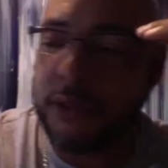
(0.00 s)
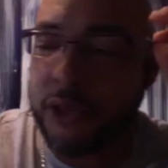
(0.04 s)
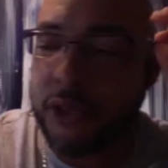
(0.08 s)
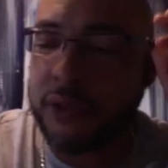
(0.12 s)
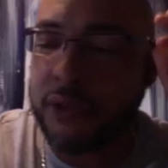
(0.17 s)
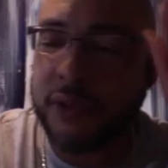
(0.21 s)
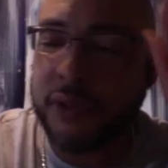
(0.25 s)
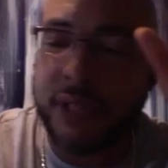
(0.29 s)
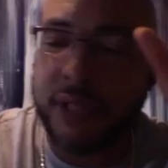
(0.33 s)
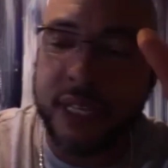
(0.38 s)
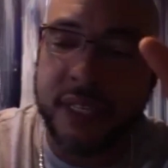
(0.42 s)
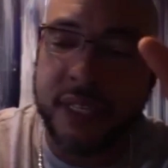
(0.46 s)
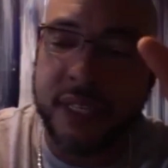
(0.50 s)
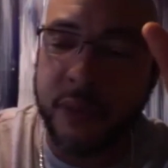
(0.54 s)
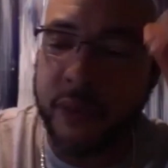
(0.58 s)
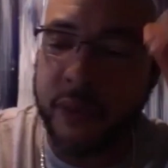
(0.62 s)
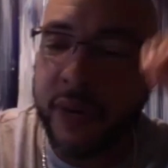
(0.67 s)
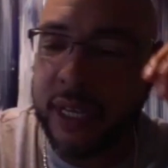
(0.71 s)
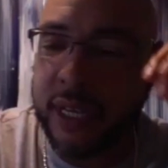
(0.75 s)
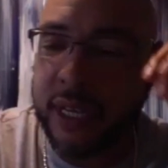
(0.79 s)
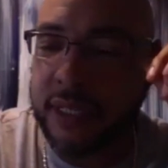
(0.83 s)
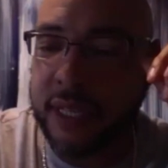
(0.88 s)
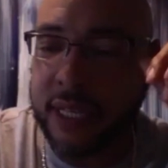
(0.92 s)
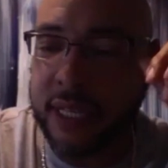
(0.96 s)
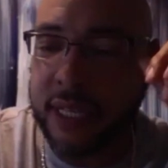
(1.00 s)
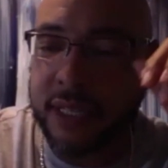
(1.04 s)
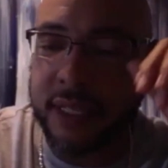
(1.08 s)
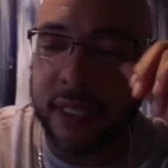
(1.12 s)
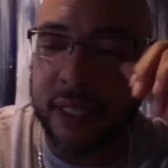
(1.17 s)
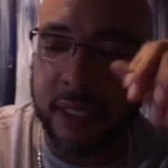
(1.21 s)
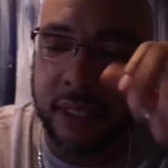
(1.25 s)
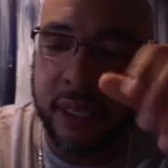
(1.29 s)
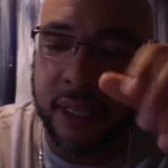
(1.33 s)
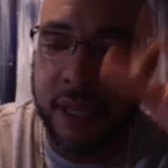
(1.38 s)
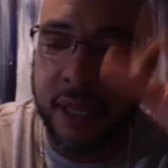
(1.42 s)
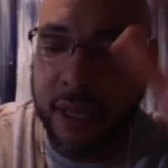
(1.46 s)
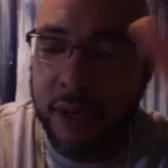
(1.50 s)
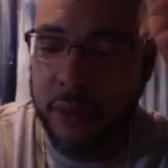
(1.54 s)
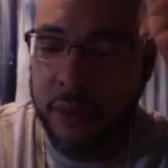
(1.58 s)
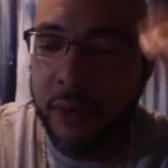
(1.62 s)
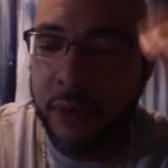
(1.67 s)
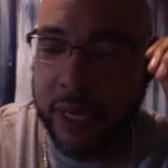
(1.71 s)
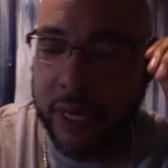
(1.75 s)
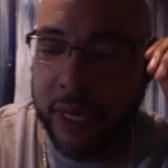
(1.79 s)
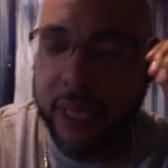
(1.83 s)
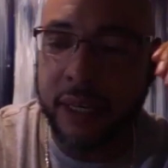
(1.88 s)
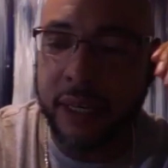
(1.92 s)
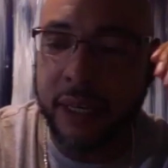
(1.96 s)
Tuesdays and Wednesdays, and we
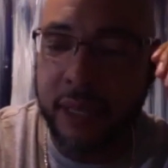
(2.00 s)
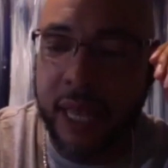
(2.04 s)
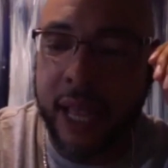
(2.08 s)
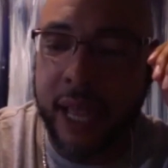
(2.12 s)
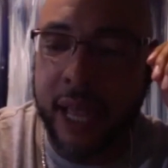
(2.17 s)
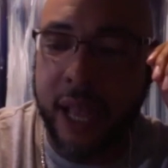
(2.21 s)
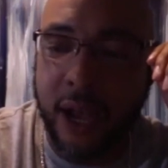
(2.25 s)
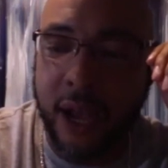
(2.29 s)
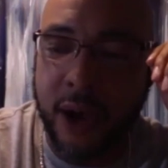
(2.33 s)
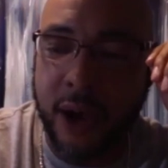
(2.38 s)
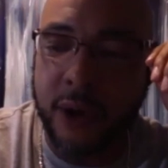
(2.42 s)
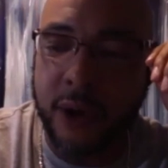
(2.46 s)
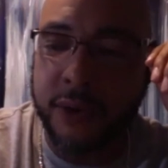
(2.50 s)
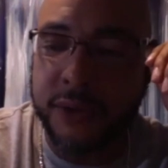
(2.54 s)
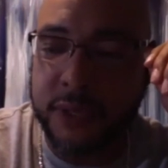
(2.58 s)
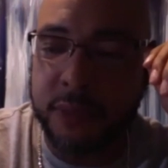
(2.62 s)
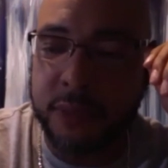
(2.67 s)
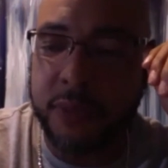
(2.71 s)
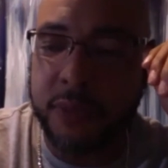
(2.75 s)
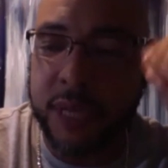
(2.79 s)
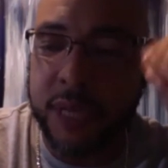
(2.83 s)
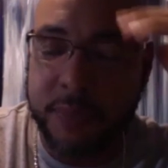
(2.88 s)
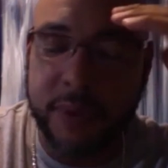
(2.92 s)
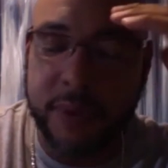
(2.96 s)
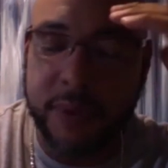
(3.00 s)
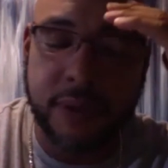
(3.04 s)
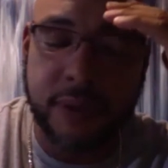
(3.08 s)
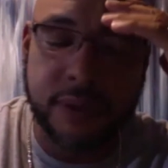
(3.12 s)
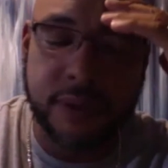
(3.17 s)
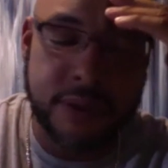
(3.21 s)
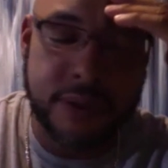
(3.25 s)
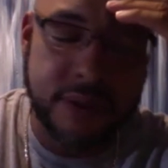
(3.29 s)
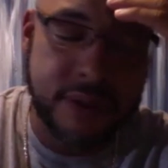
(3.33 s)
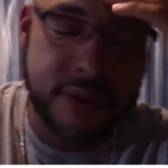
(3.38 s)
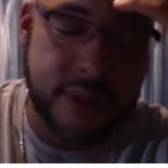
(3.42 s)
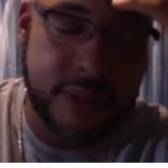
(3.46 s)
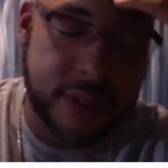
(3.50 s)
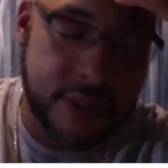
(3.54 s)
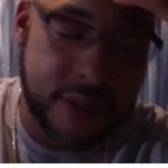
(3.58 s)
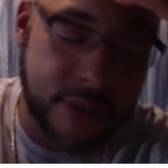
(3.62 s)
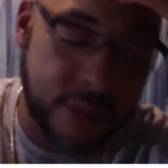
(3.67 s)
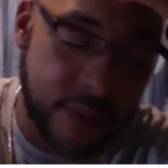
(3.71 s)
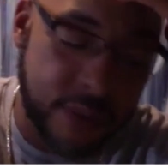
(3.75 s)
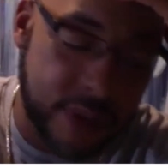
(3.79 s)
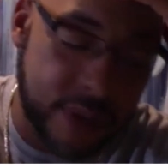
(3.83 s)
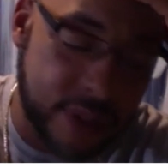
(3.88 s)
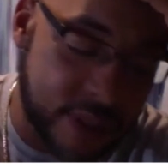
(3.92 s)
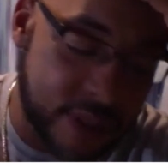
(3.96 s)
get like a host of people on Tuesdays and
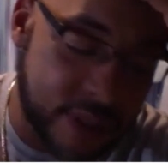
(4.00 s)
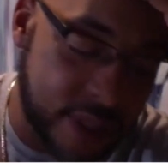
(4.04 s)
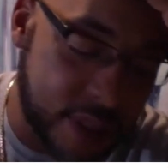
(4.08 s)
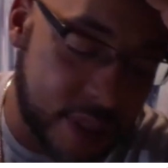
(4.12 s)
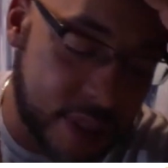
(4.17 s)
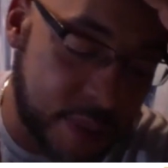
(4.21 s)
Wednesdays.